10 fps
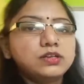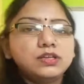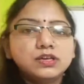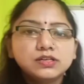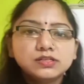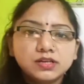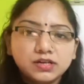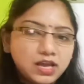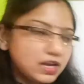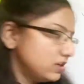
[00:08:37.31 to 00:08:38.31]
there is a
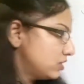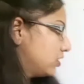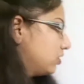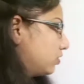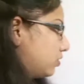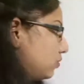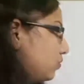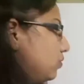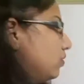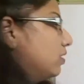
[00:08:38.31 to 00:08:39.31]
right
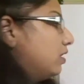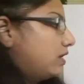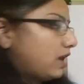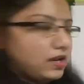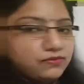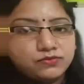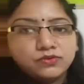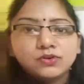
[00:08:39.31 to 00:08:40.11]
to life,